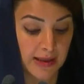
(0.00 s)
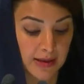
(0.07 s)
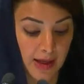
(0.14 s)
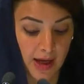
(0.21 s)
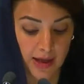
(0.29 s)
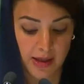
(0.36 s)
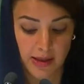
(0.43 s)

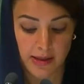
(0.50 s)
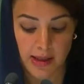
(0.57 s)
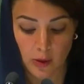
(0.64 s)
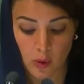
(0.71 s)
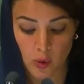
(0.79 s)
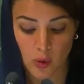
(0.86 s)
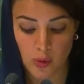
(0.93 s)

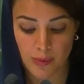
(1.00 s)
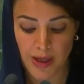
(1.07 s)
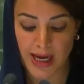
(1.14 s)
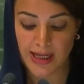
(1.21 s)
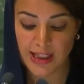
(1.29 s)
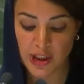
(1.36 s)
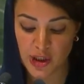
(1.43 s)
individuals
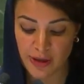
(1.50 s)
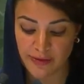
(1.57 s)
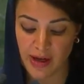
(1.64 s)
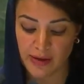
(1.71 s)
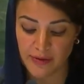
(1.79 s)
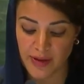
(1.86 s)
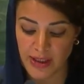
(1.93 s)
according to
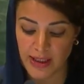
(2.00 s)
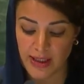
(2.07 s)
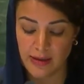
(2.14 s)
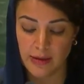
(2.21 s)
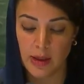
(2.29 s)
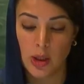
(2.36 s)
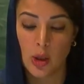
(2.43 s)
a
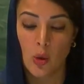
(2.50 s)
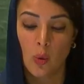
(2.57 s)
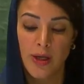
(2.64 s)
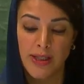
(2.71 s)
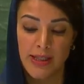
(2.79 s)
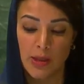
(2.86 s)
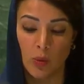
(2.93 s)

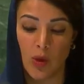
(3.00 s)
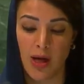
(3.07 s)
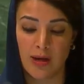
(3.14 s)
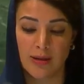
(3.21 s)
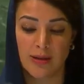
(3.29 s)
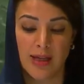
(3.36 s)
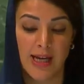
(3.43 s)
transparent
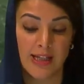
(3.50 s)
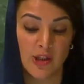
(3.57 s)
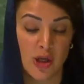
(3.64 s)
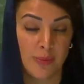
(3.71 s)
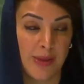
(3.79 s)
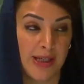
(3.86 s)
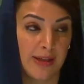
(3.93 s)
and
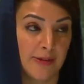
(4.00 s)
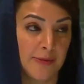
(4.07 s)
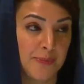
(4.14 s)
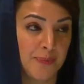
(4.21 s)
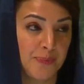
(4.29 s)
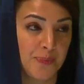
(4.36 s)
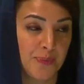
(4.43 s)
inclusive
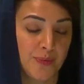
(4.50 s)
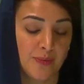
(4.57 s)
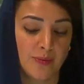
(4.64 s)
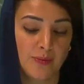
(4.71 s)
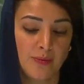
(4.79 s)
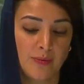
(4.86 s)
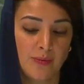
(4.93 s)

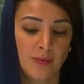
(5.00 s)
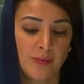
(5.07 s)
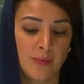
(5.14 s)
framework.